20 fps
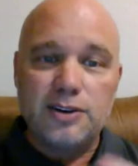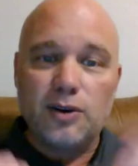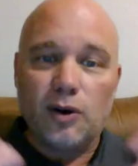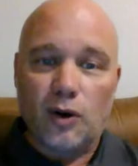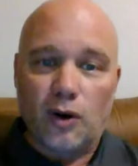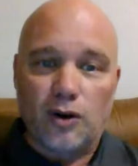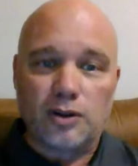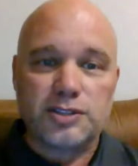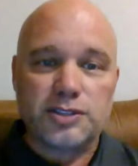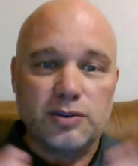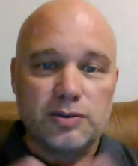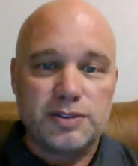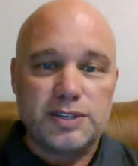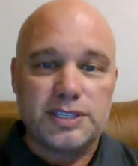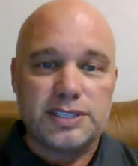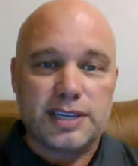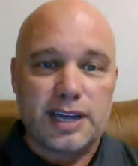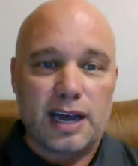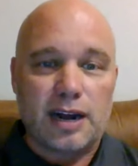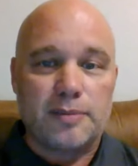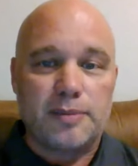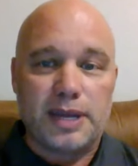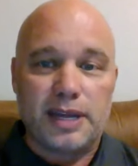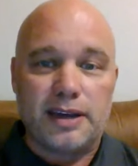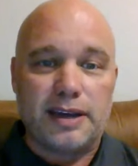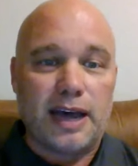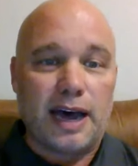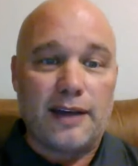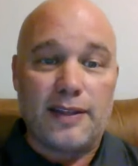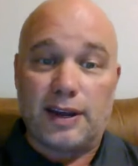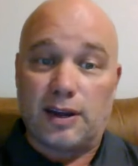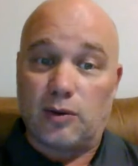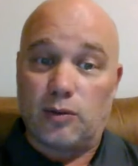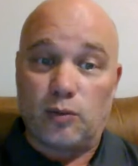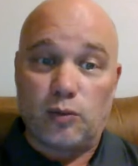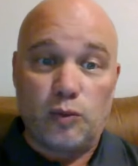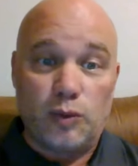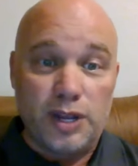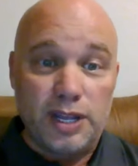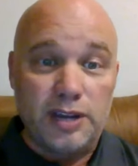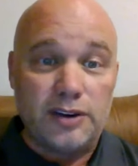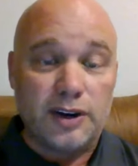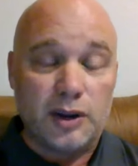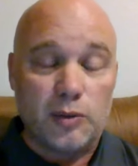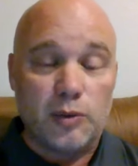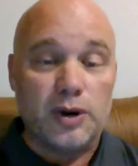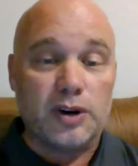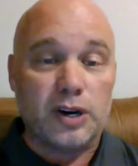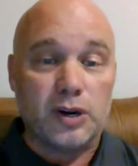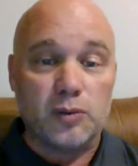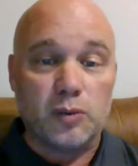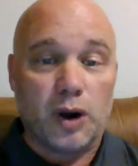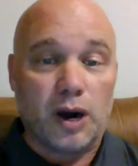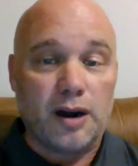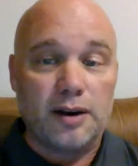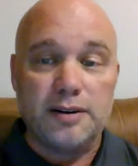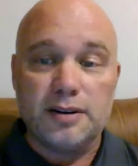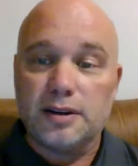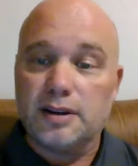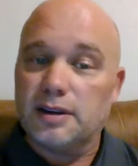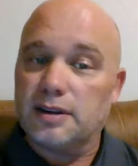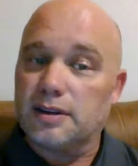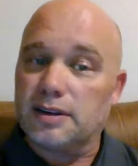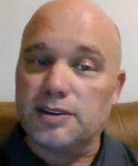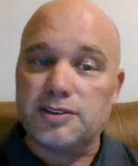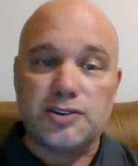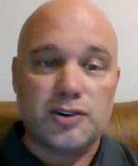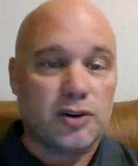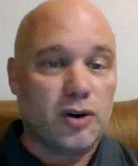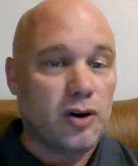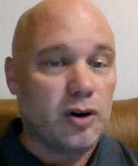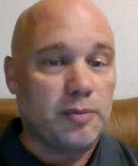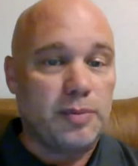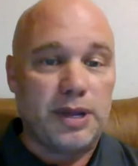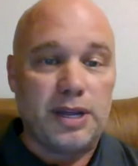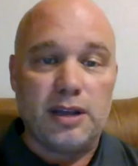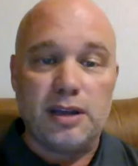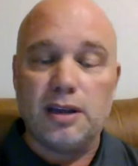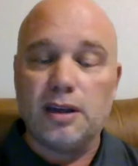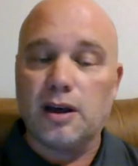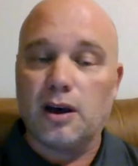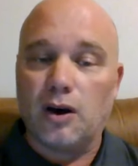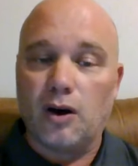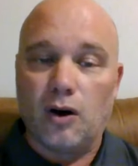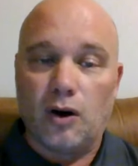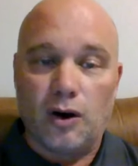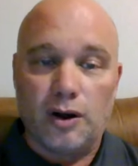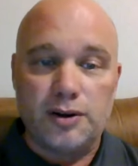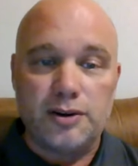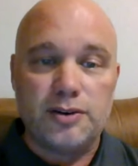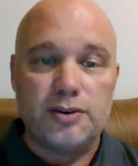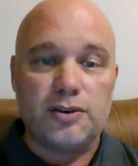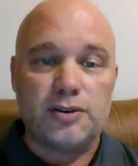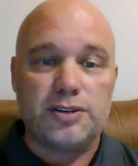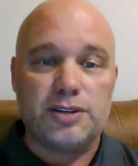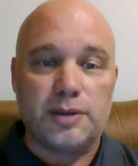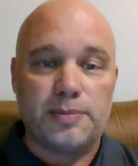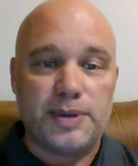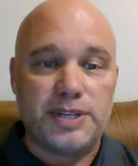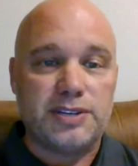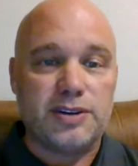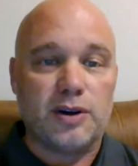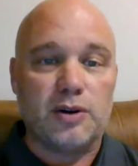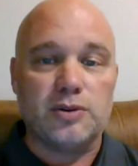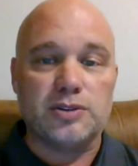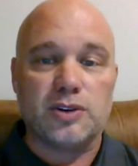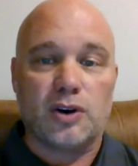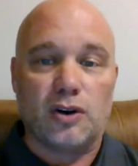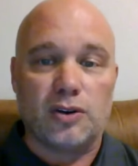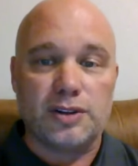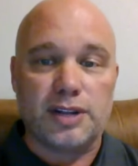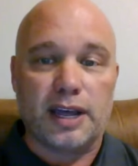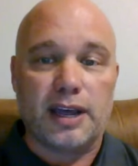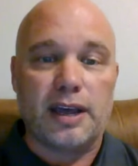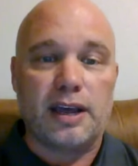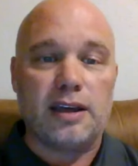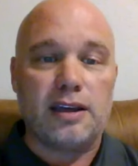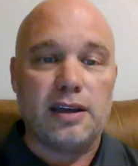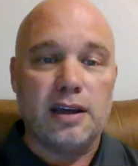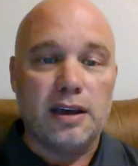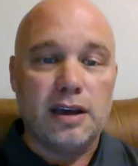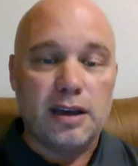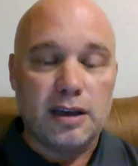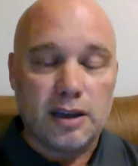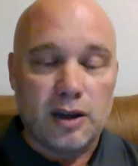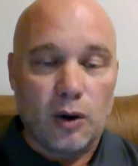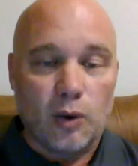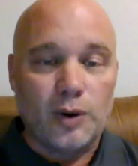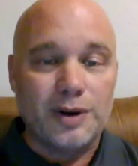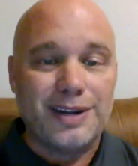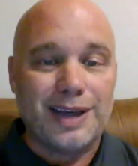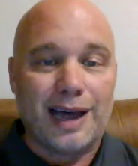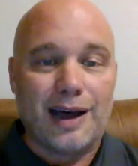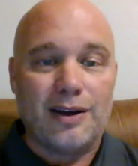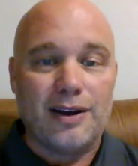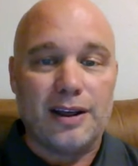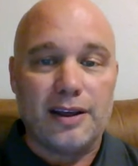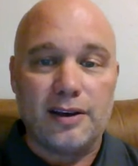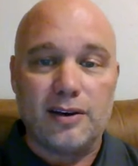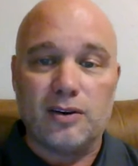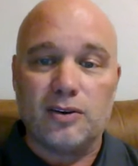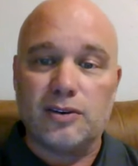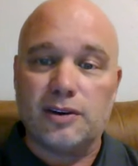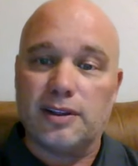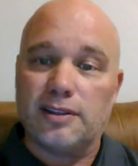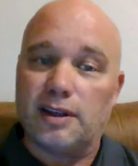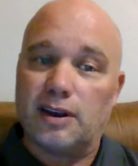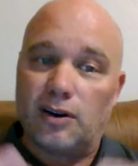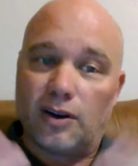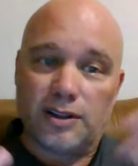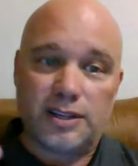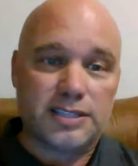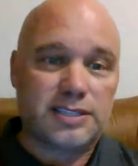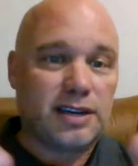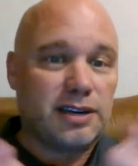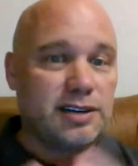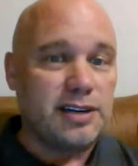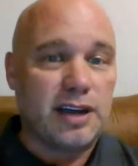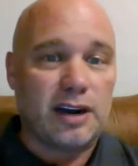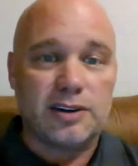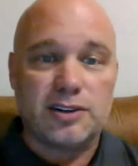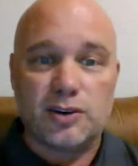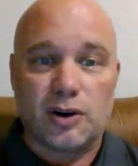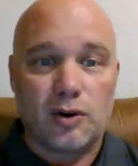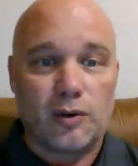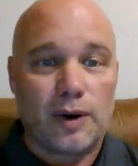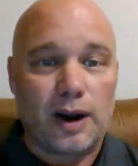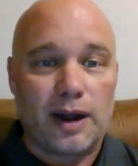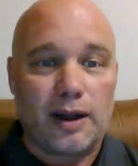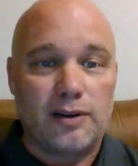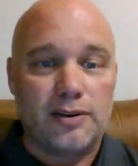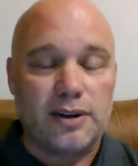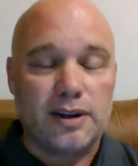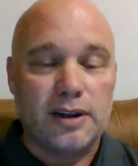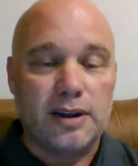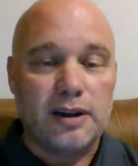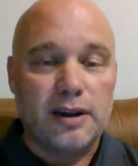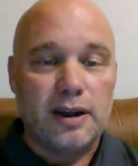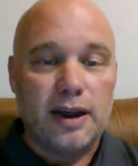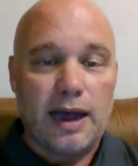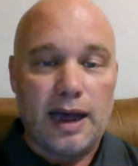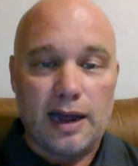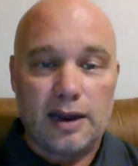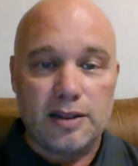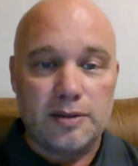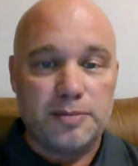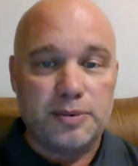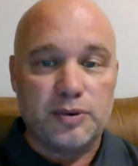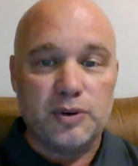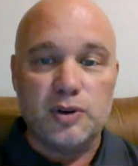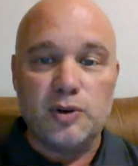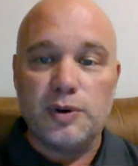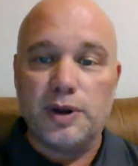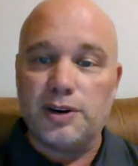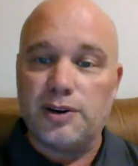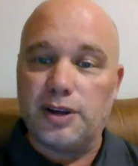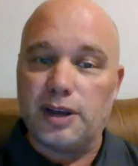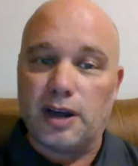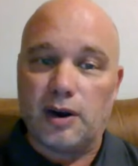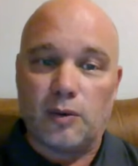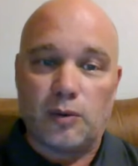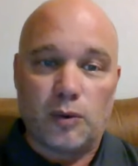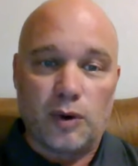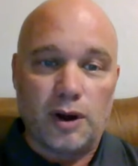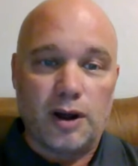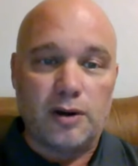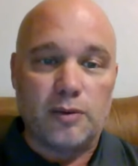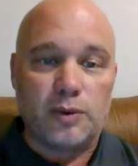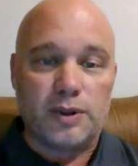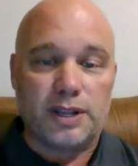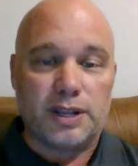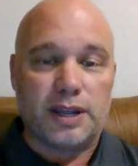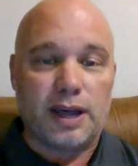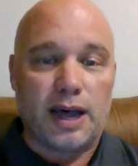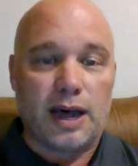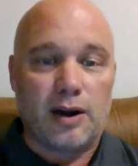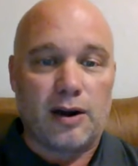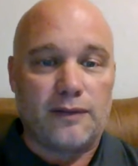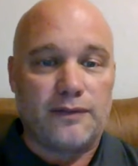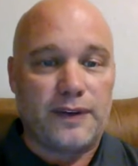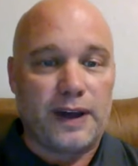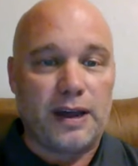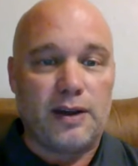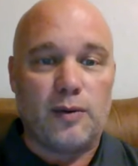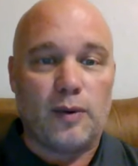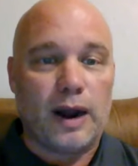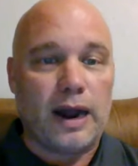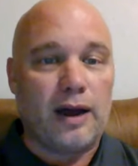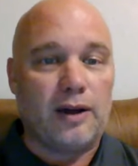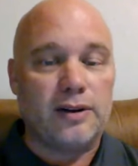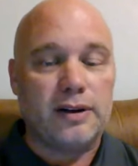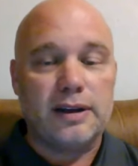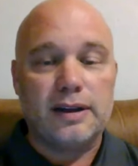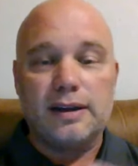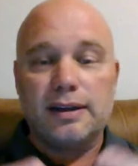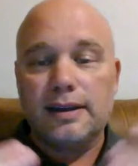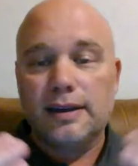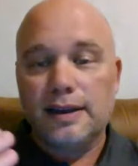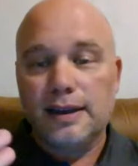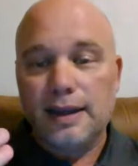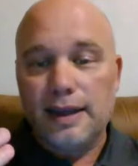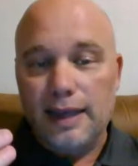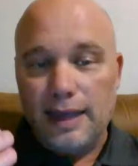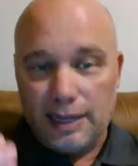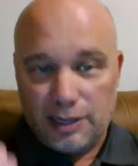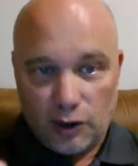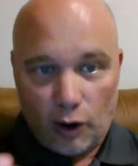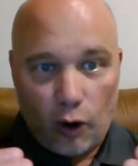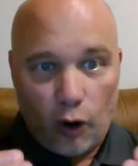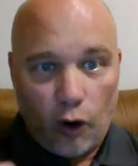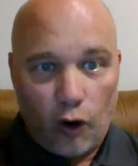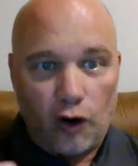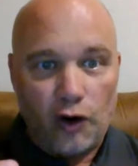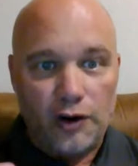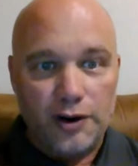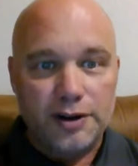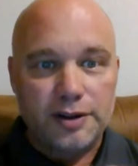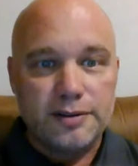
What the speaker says: you also just got to be a guy that can really, really run because you're going to be on your tippy toes all day going downhill, and then all of a sudden you got to turn around out of the blue and you got to run with a guy on a fade route. It's hard.